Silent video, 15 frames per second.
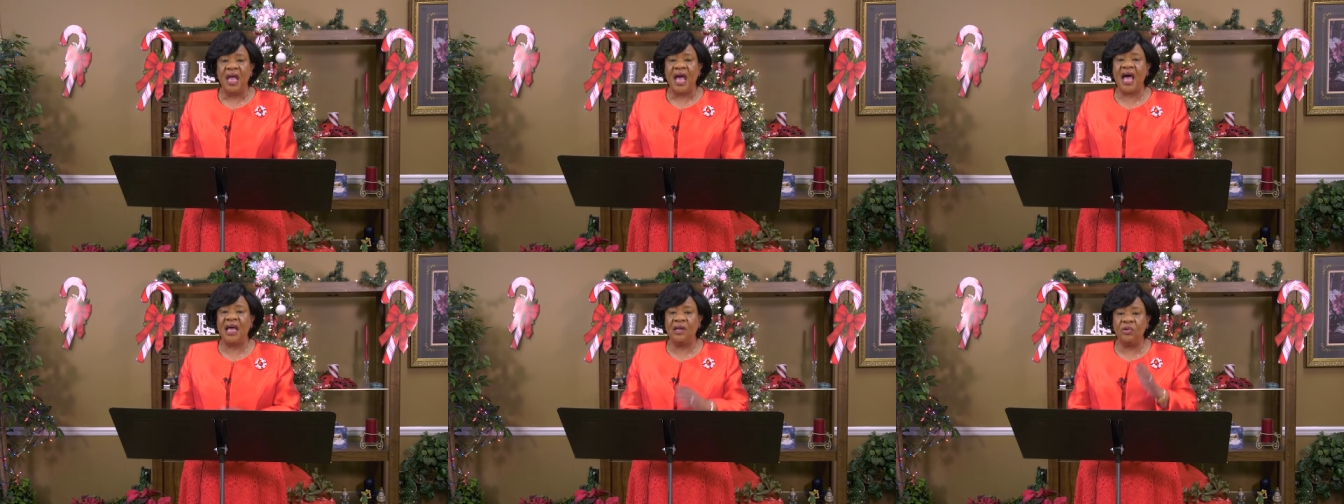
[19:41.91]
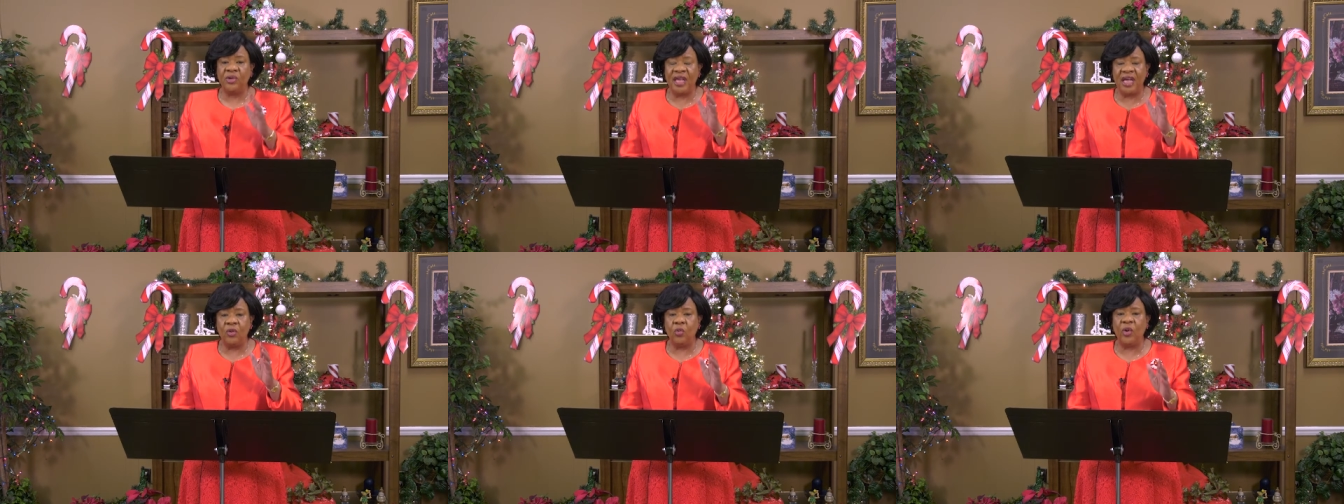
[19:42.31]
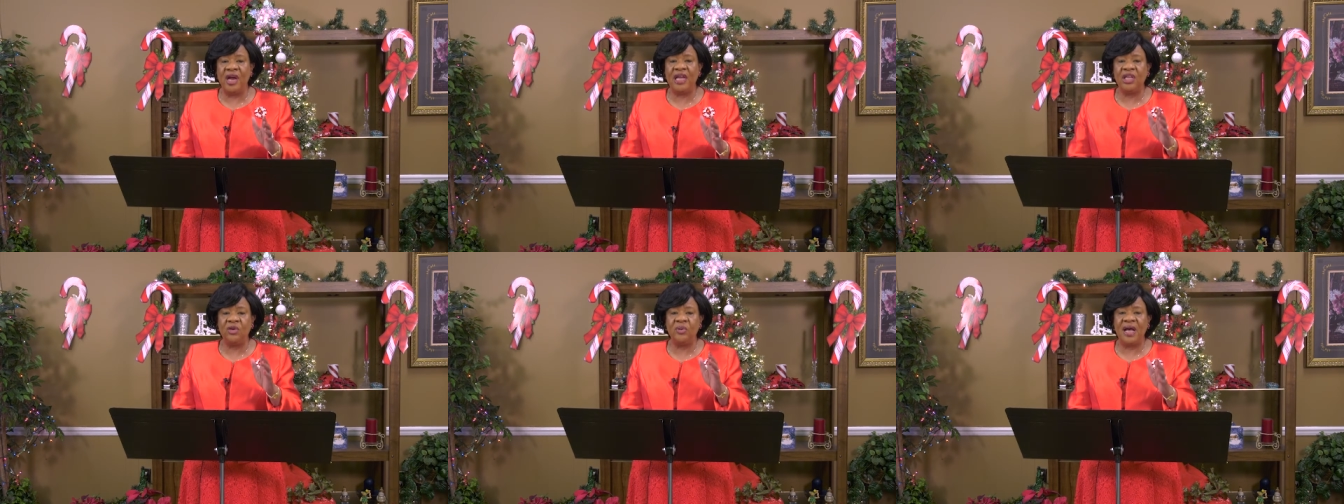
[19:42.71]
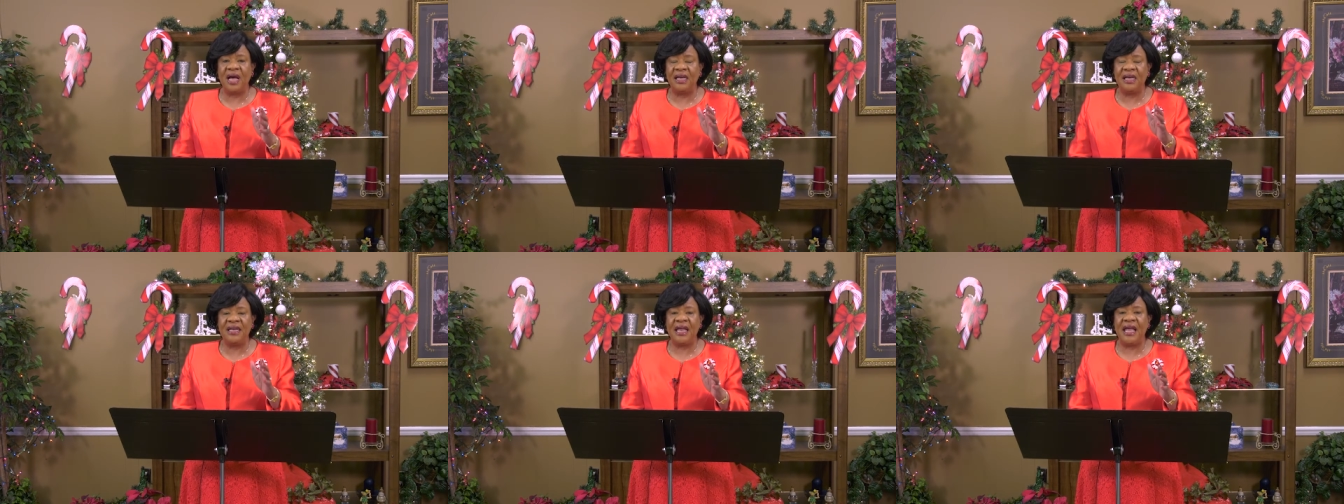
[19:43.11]
I don't care where you
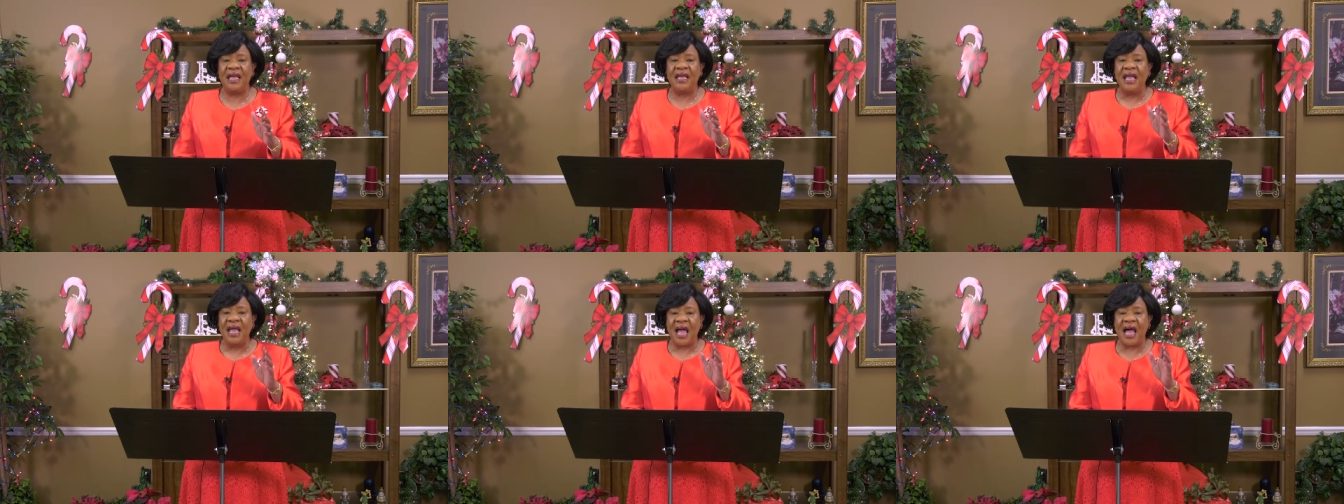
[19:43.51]
are today.